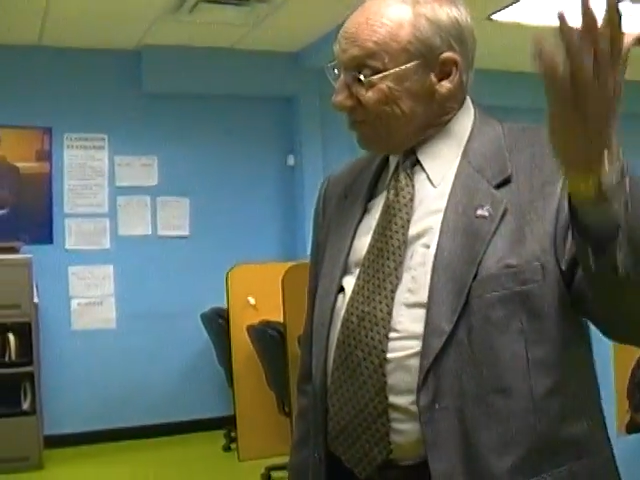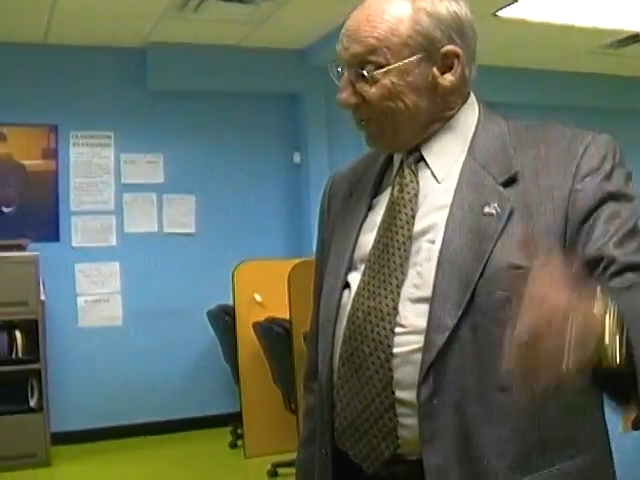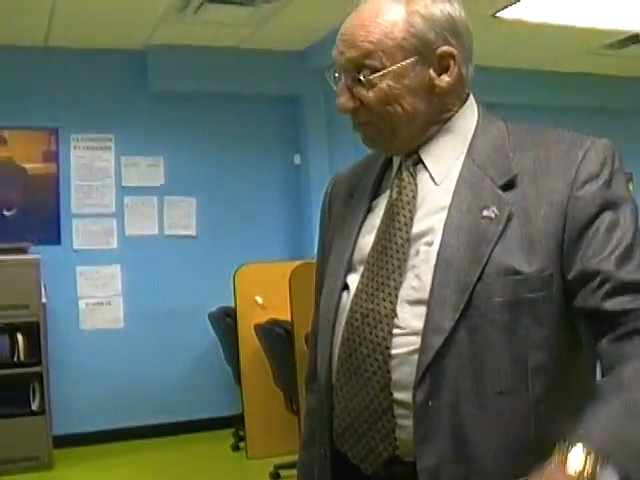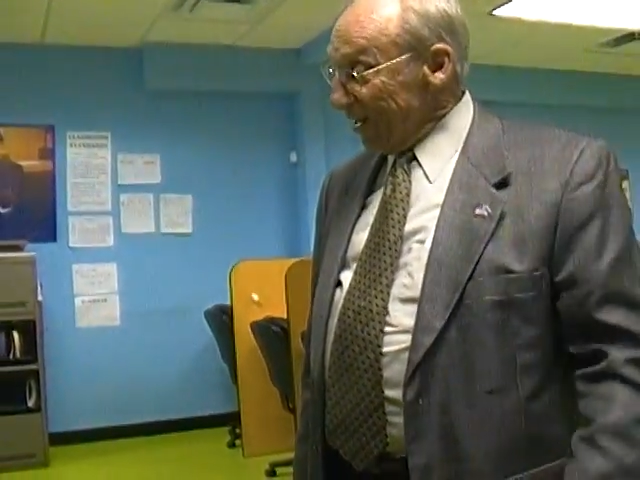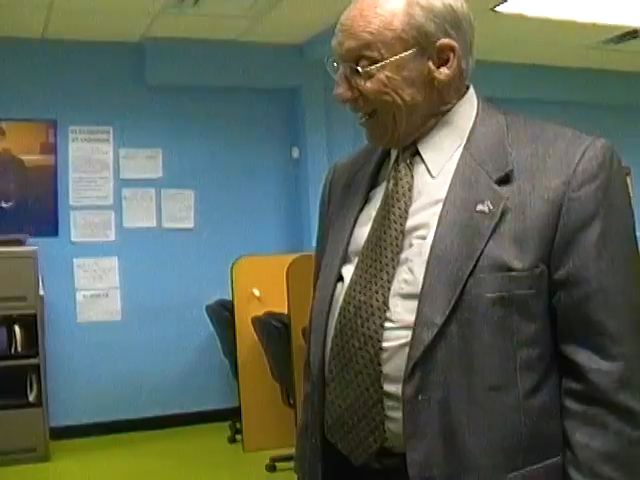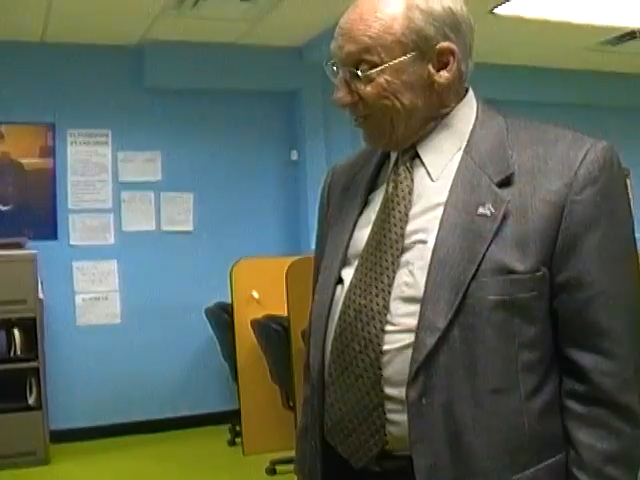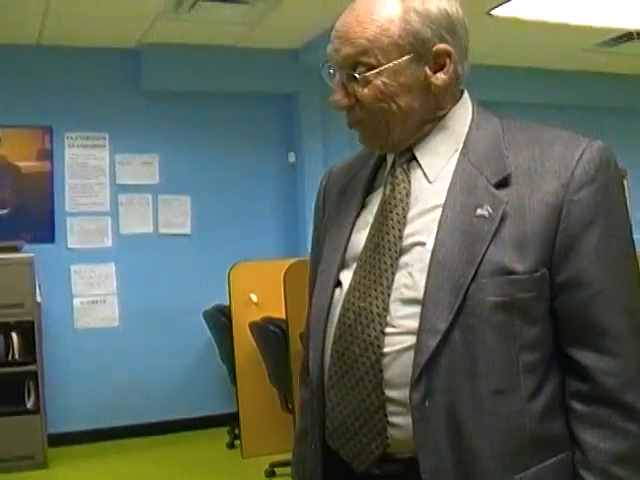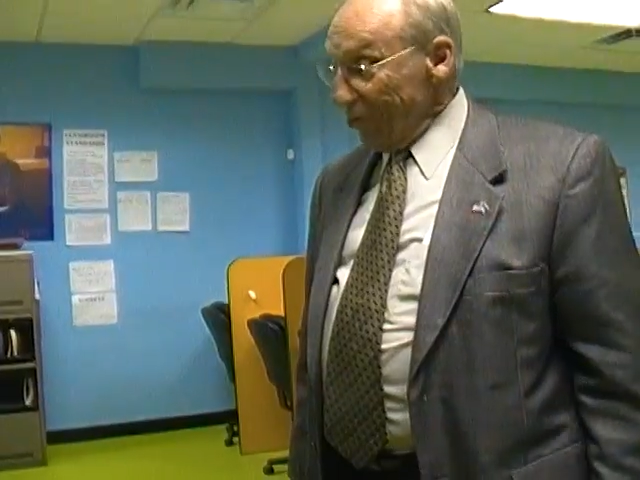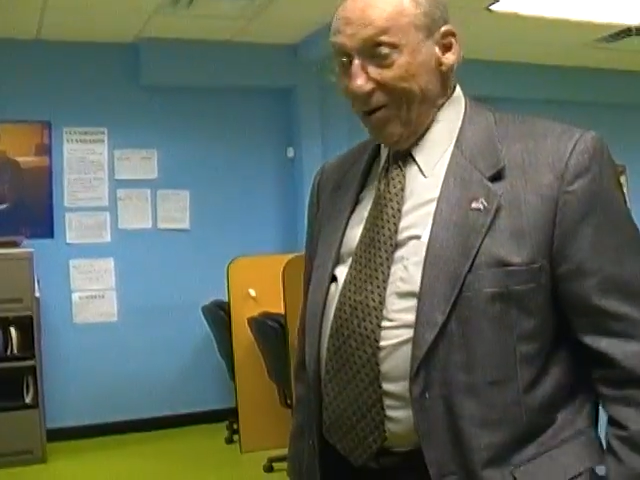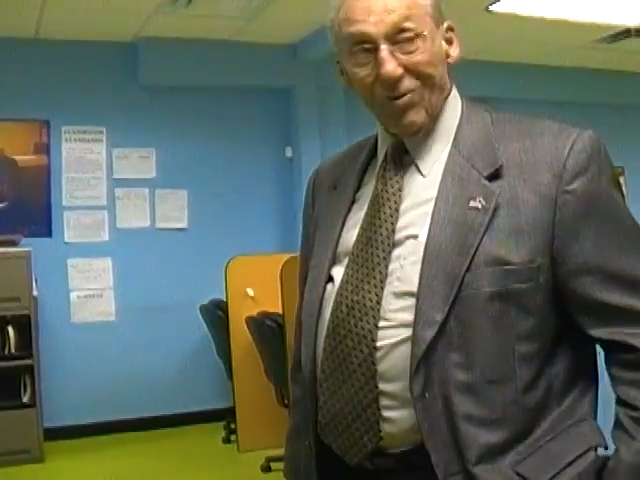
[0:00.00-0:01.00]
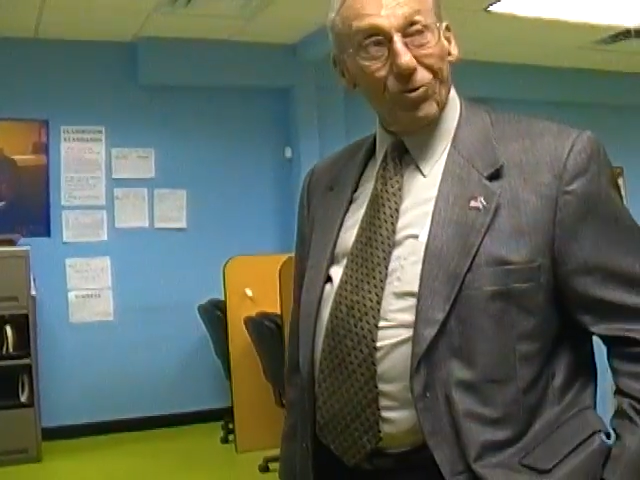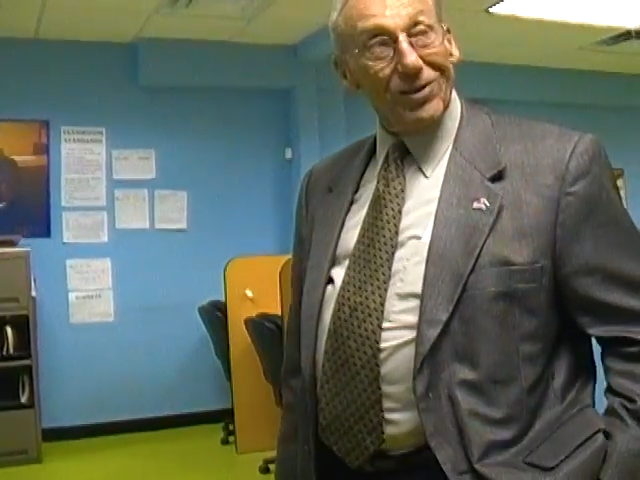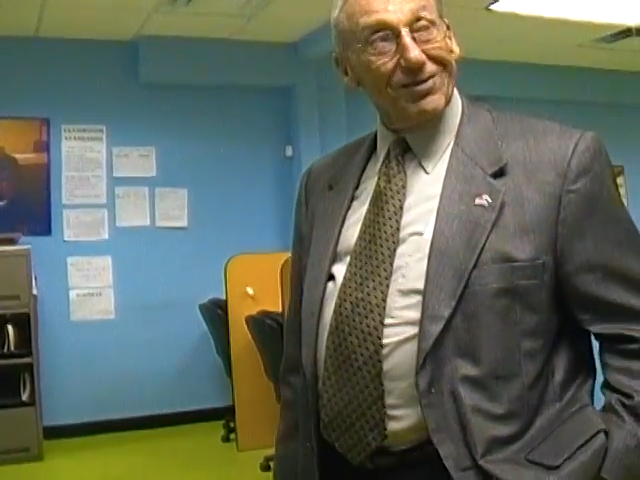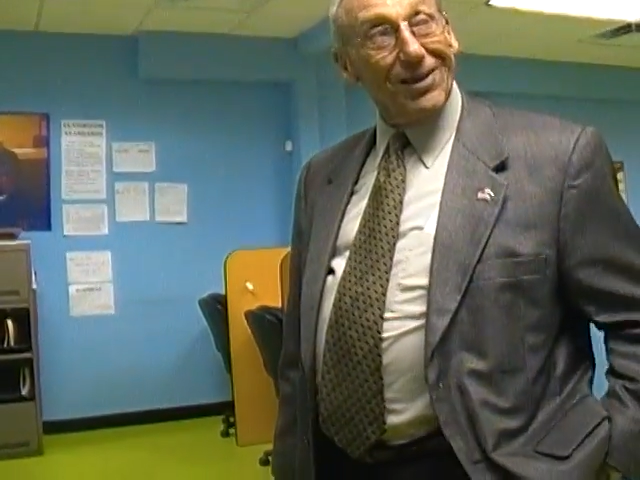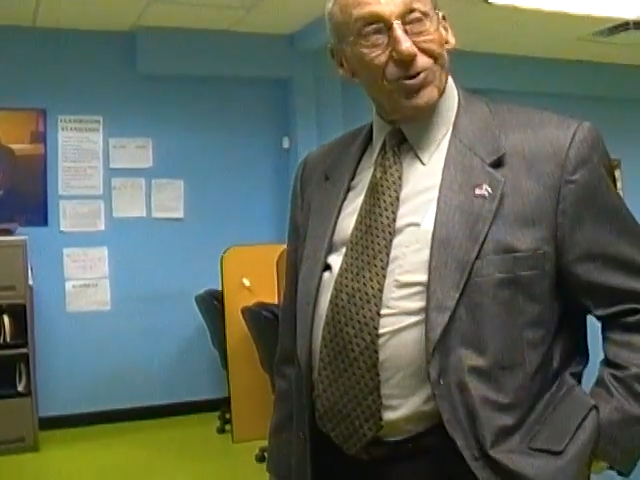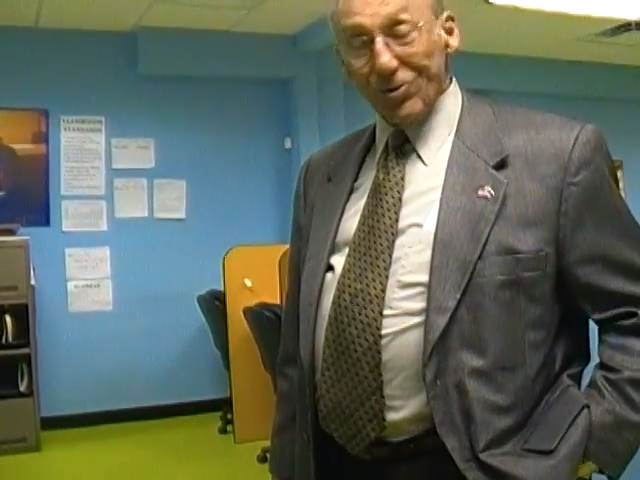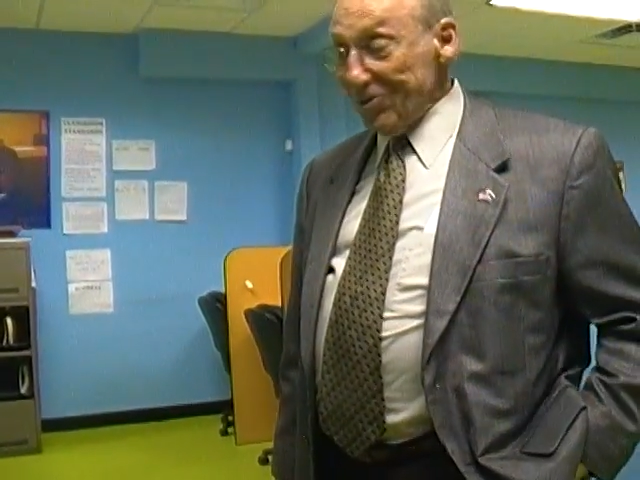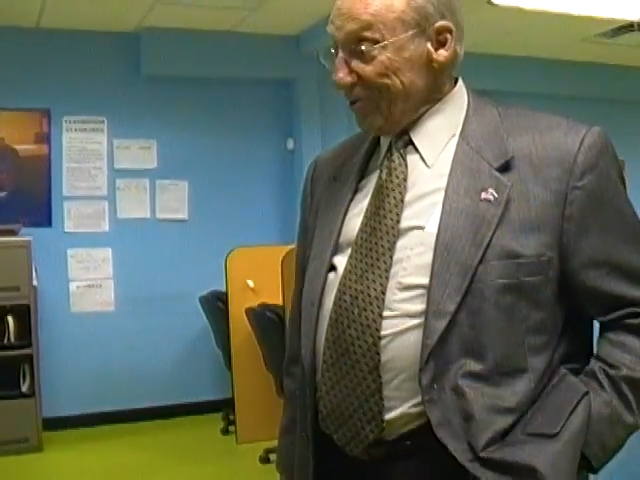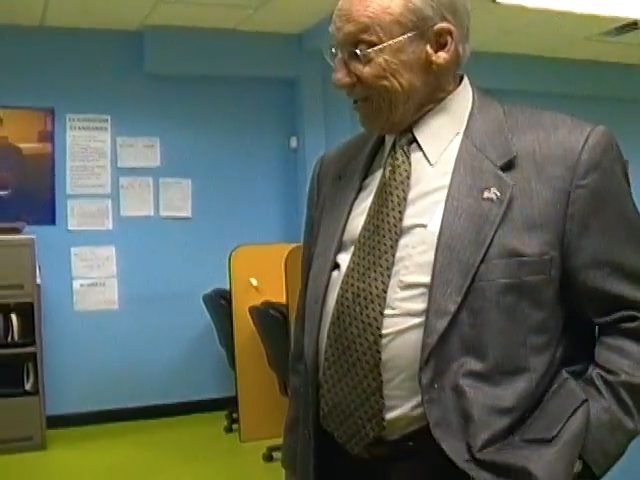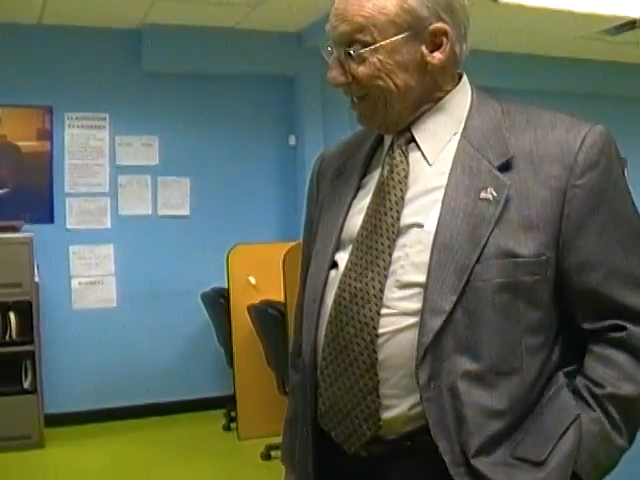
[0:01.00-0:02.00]
went back in the water with
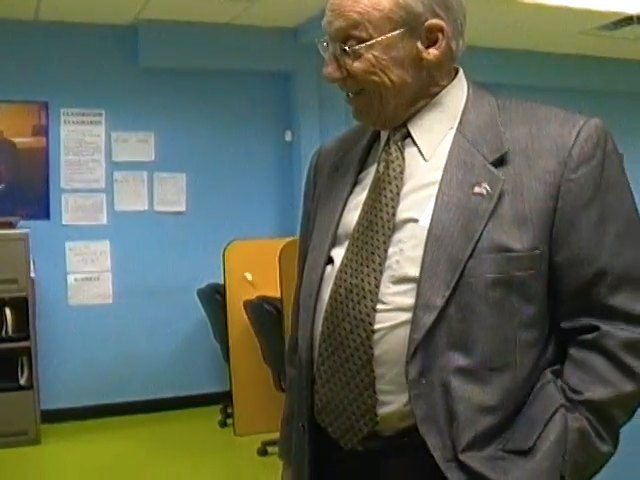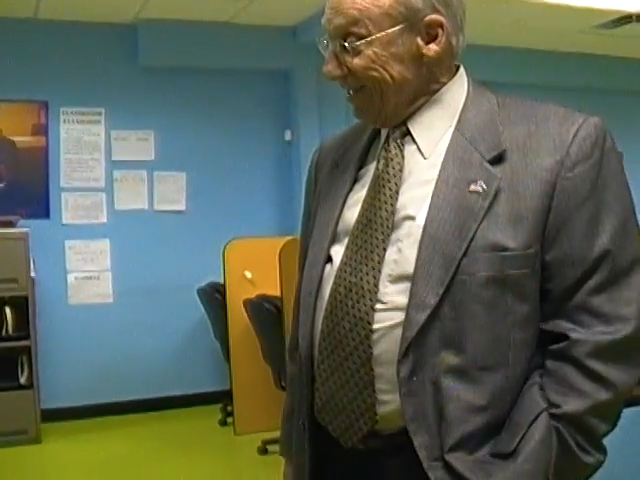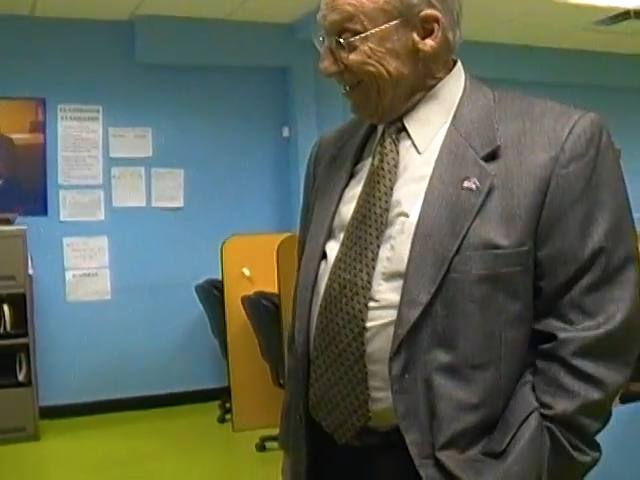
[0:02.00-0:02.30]
electricity.